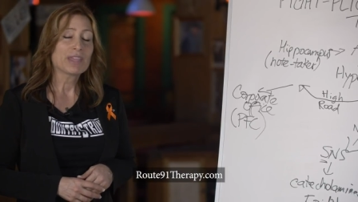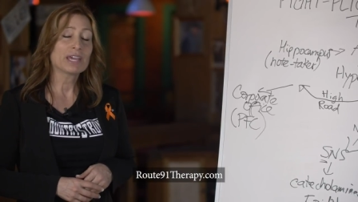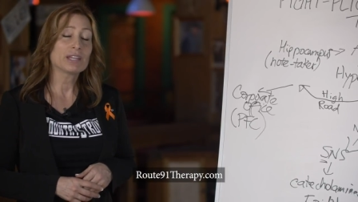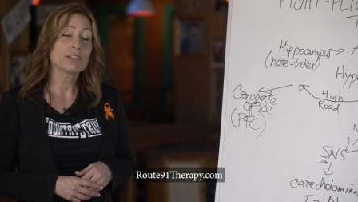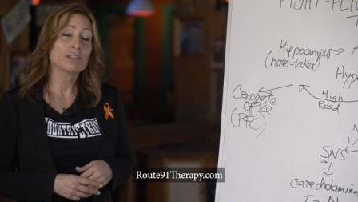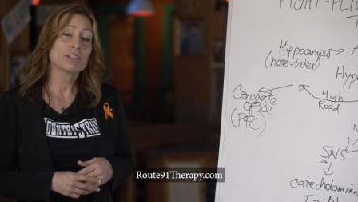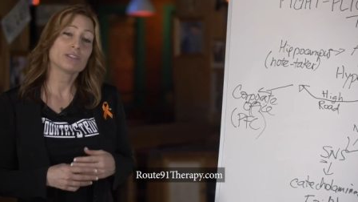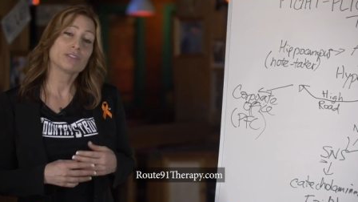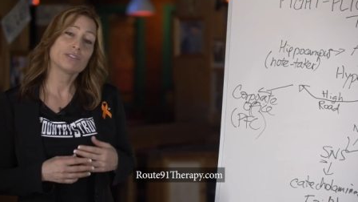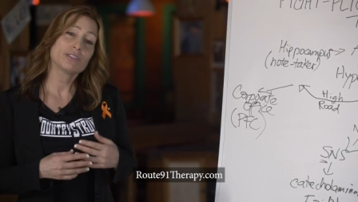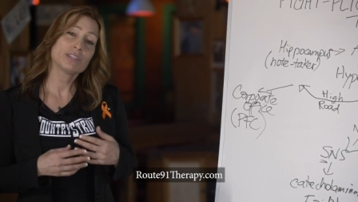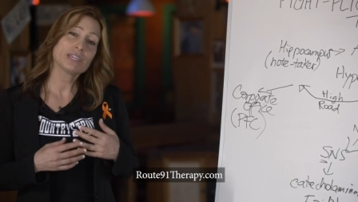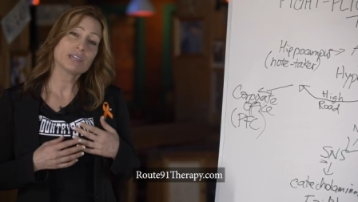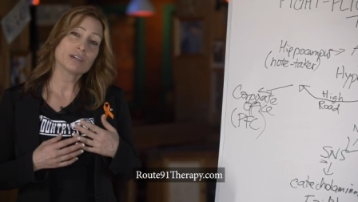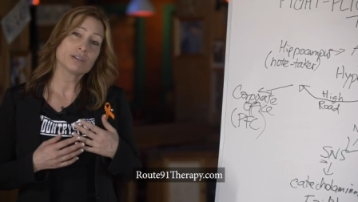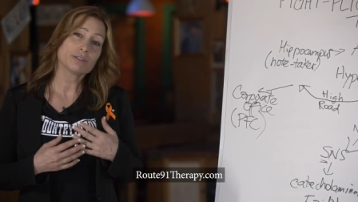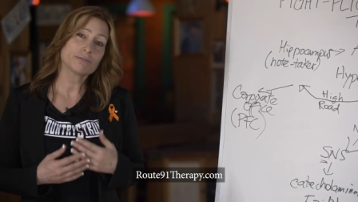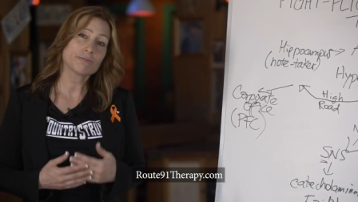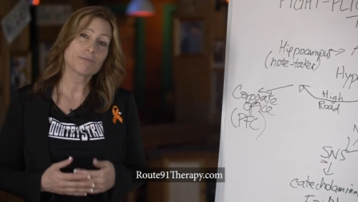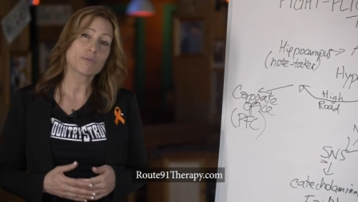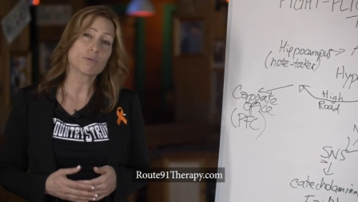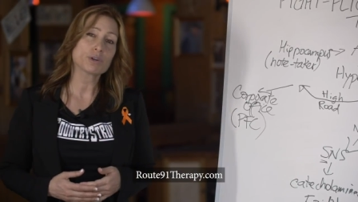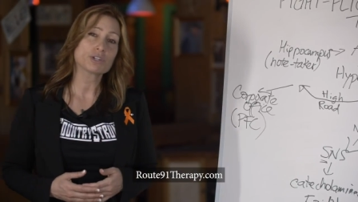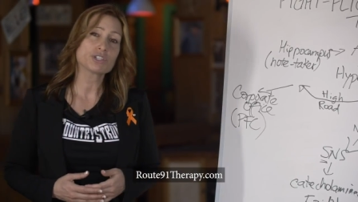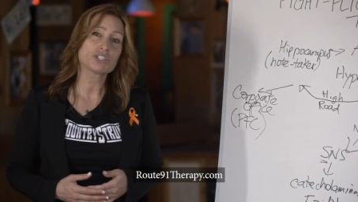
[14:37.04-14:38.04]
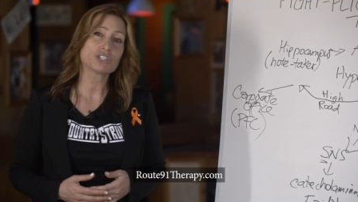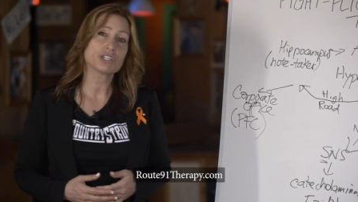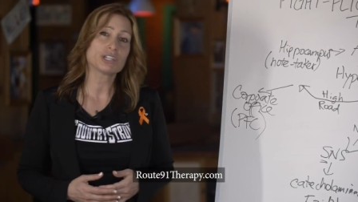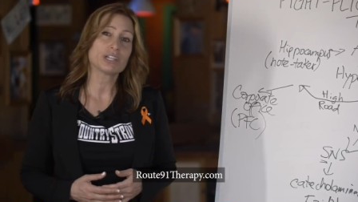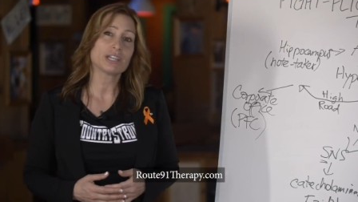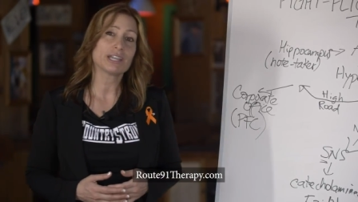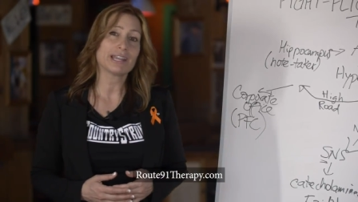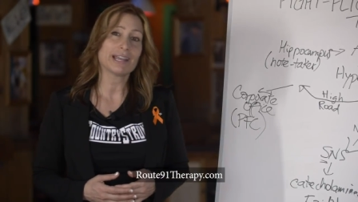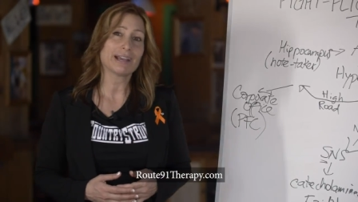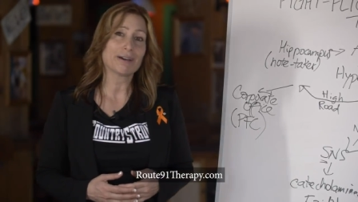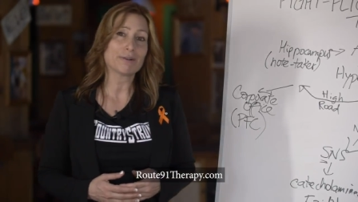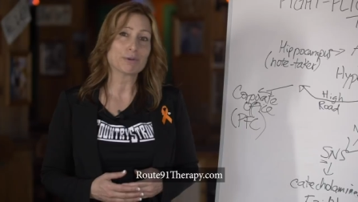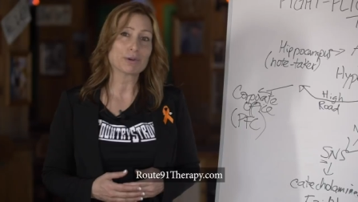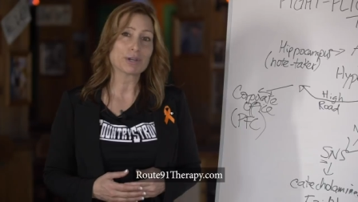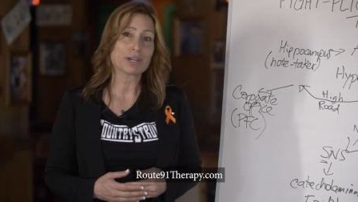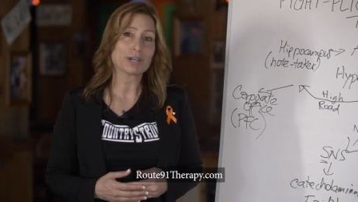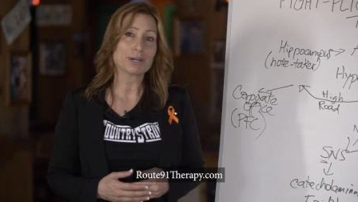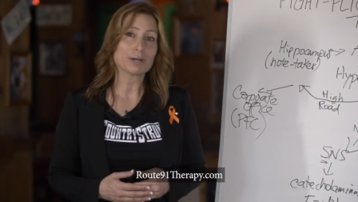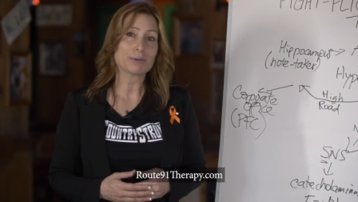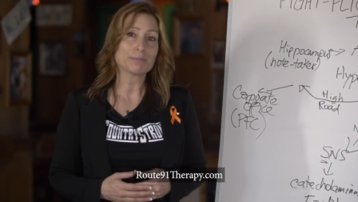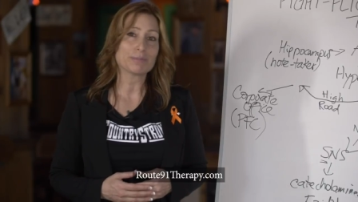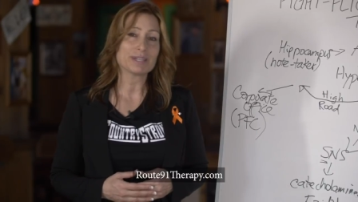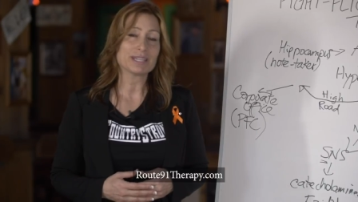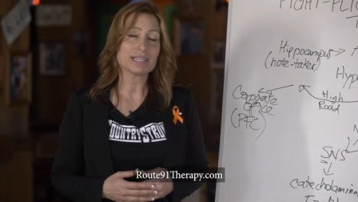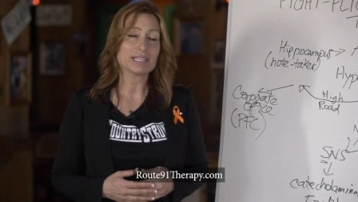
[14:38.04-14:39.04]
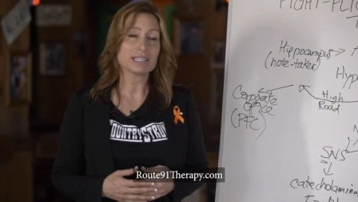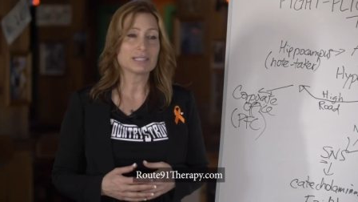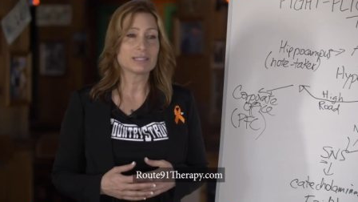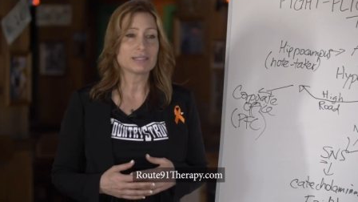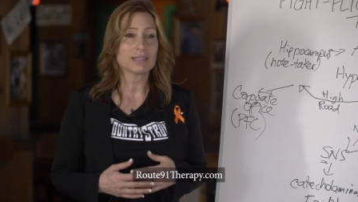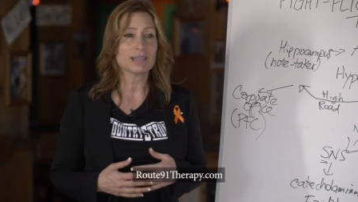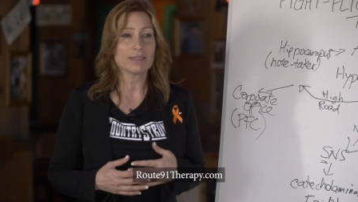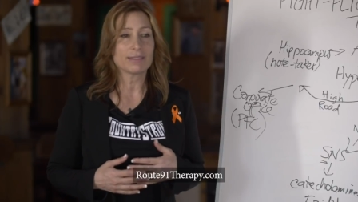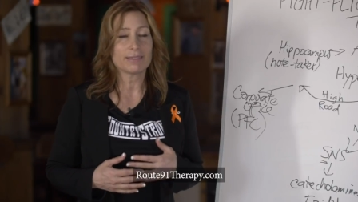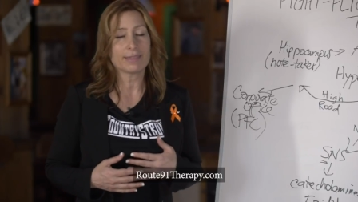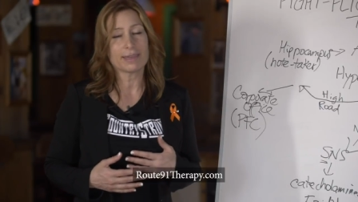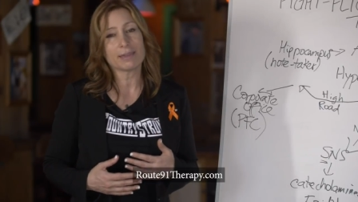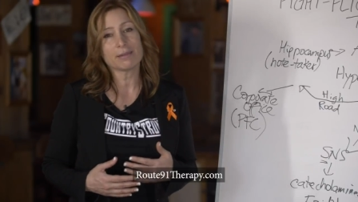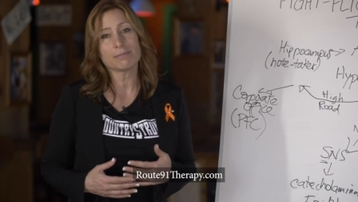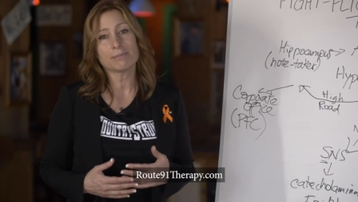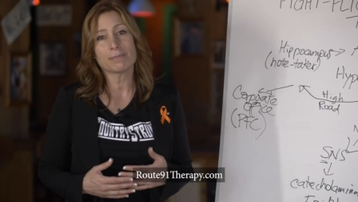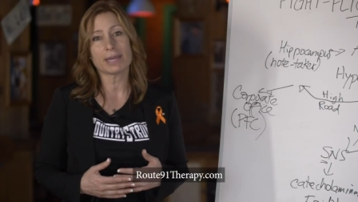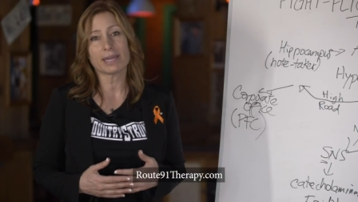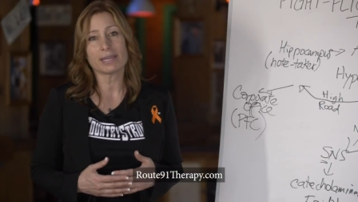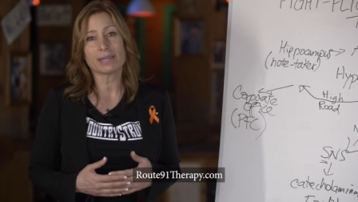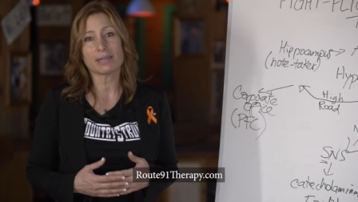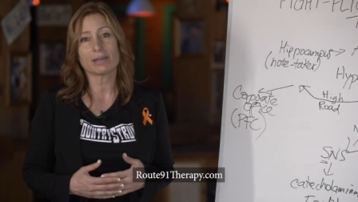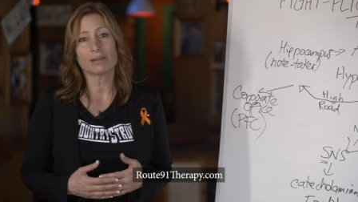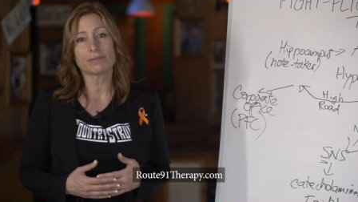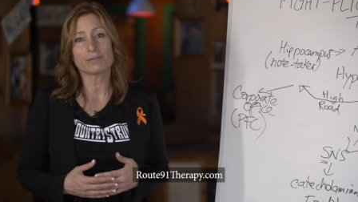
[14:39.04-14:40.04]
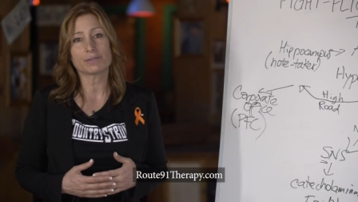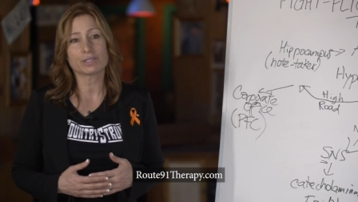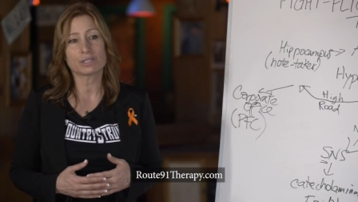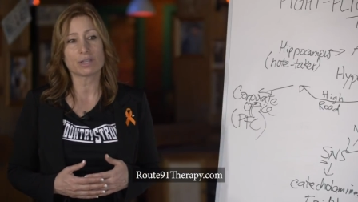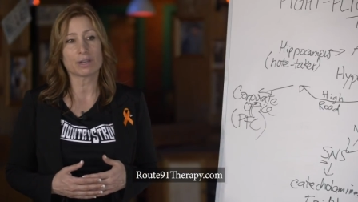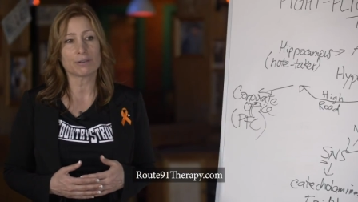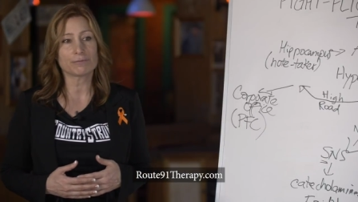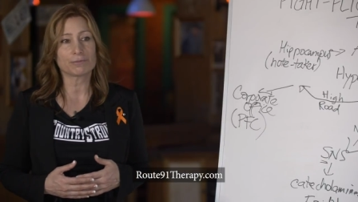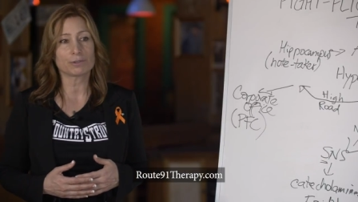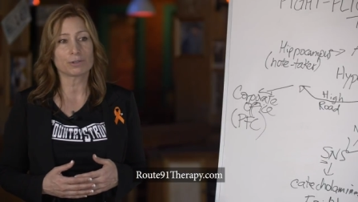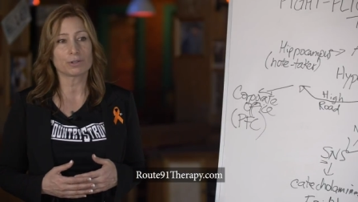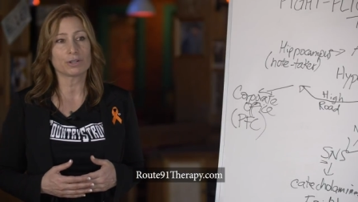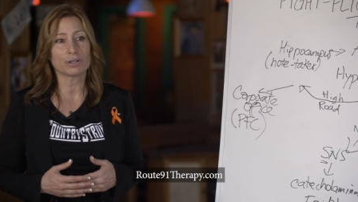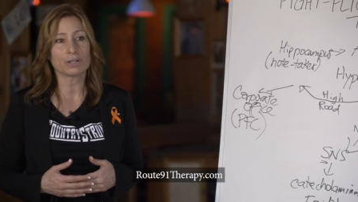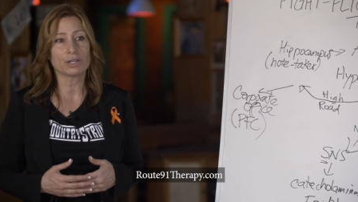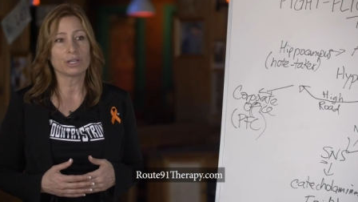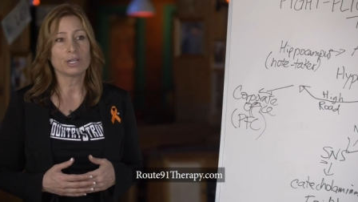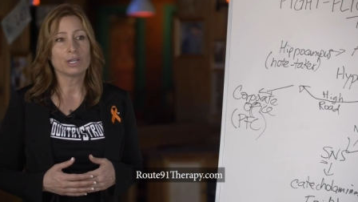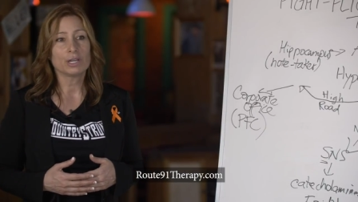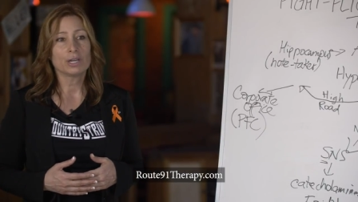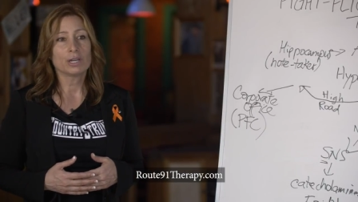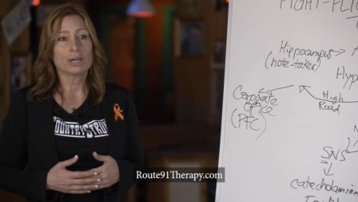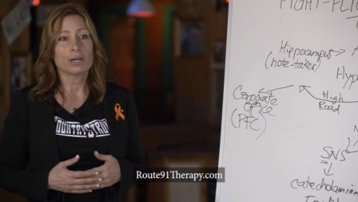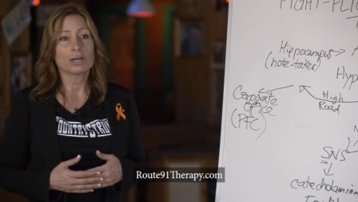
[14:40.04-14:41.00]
And the unfortunate outcome is that they may have suffered